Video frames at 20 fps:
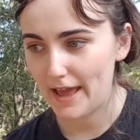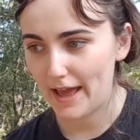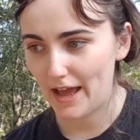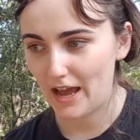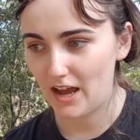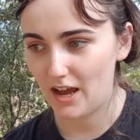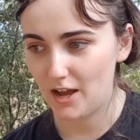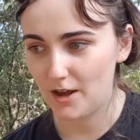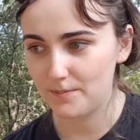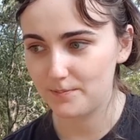
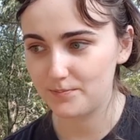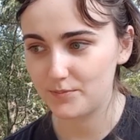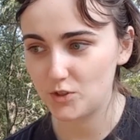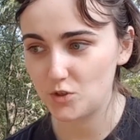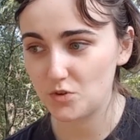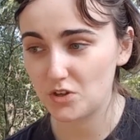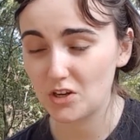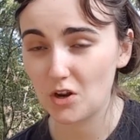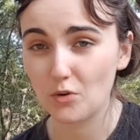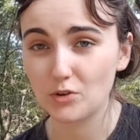You
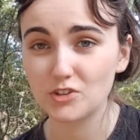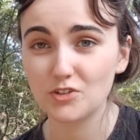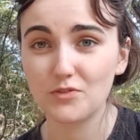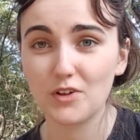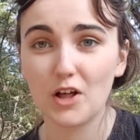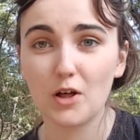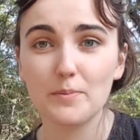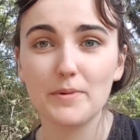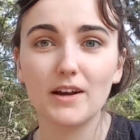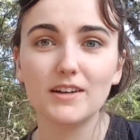can also
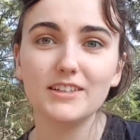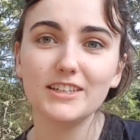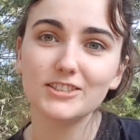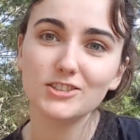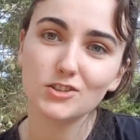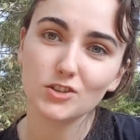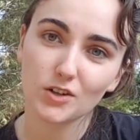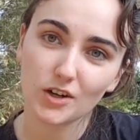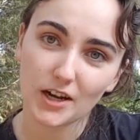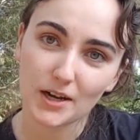follow me on
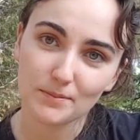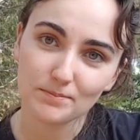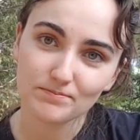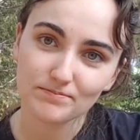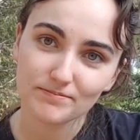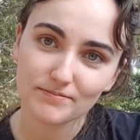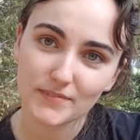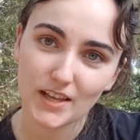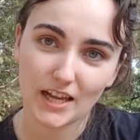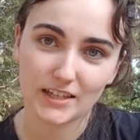Instagram
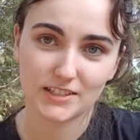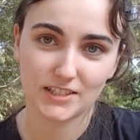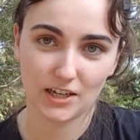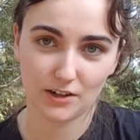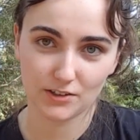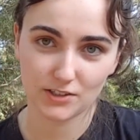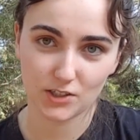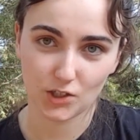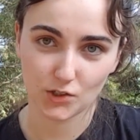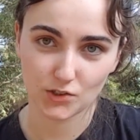at Sarah
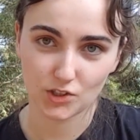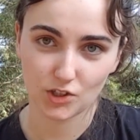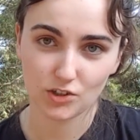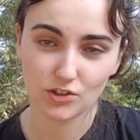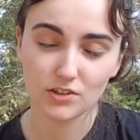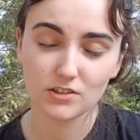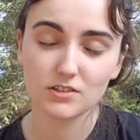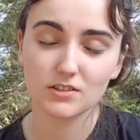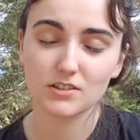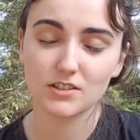Soul Search,
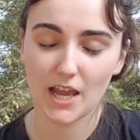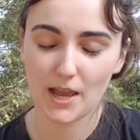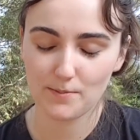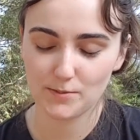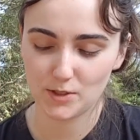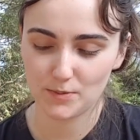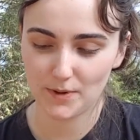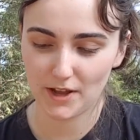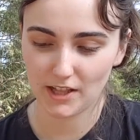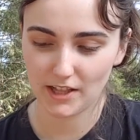same
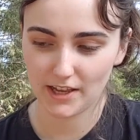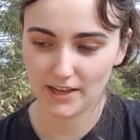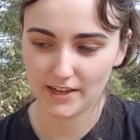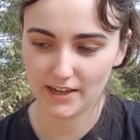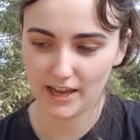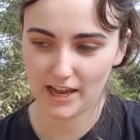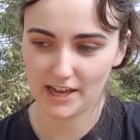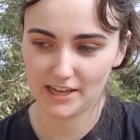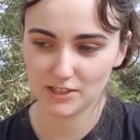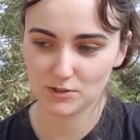
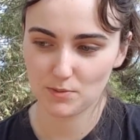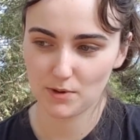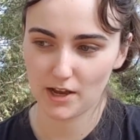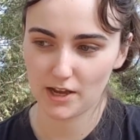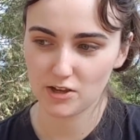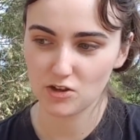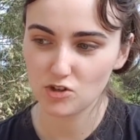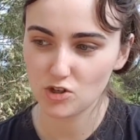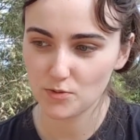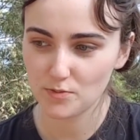spelling as my
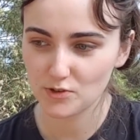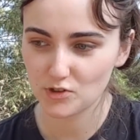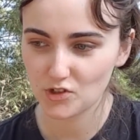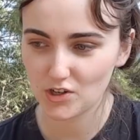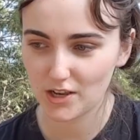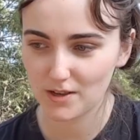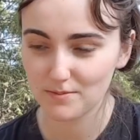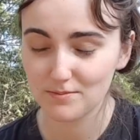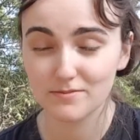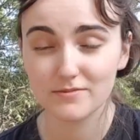YouTube
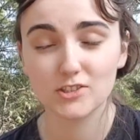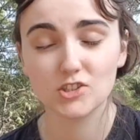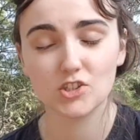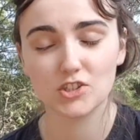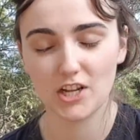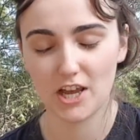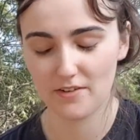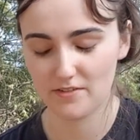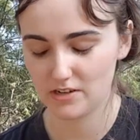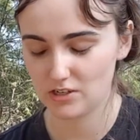username,
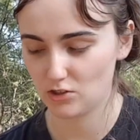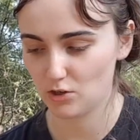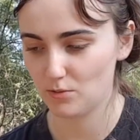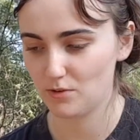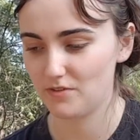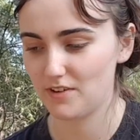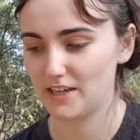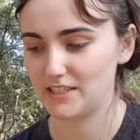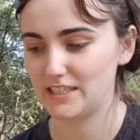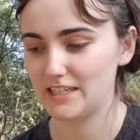shouldn't have any trouble
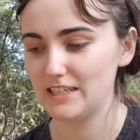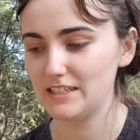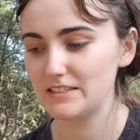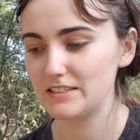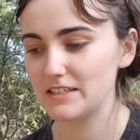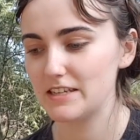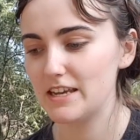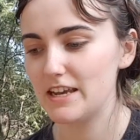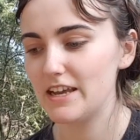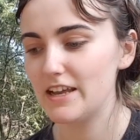finding it.
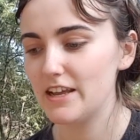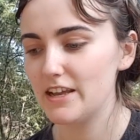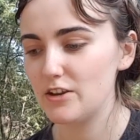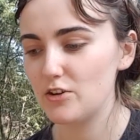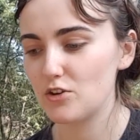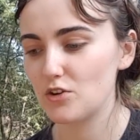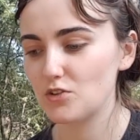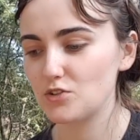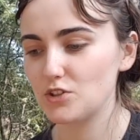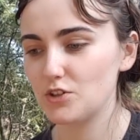You
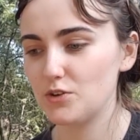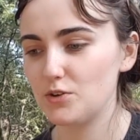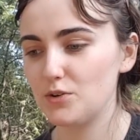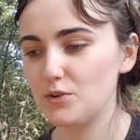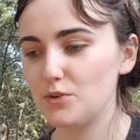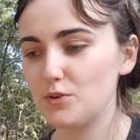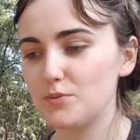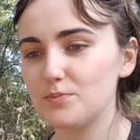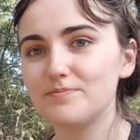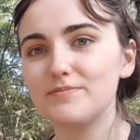can
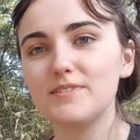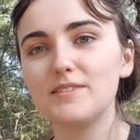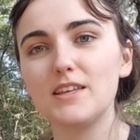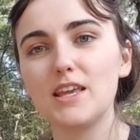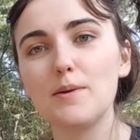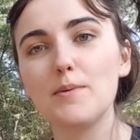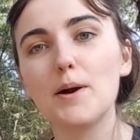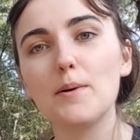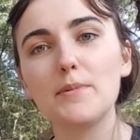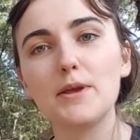also
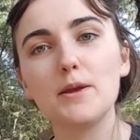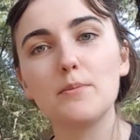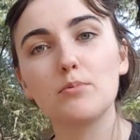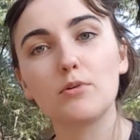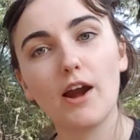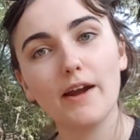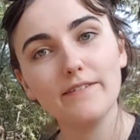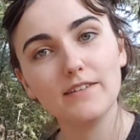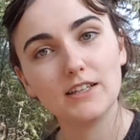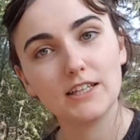email me
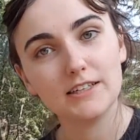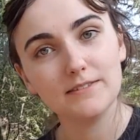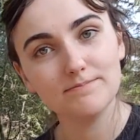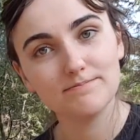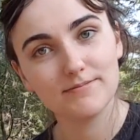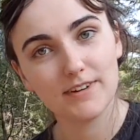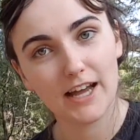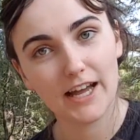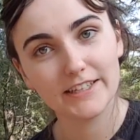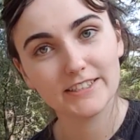privately
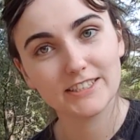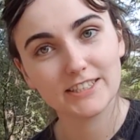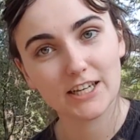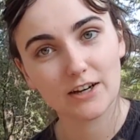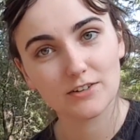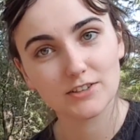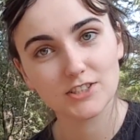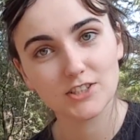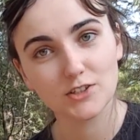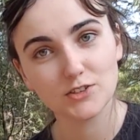at
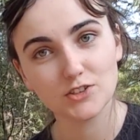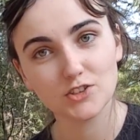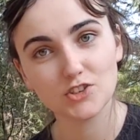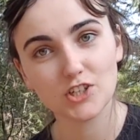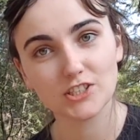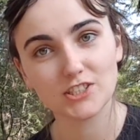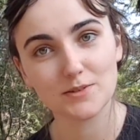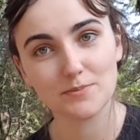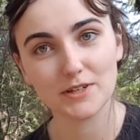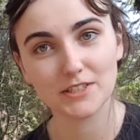
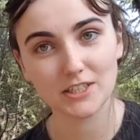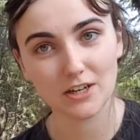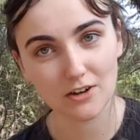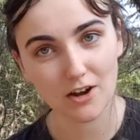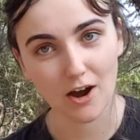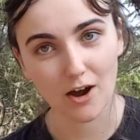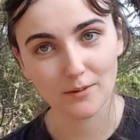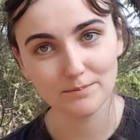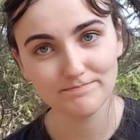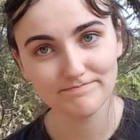
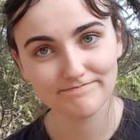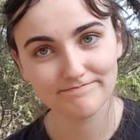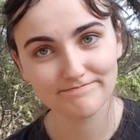sarahsoulsearch@gmail.com.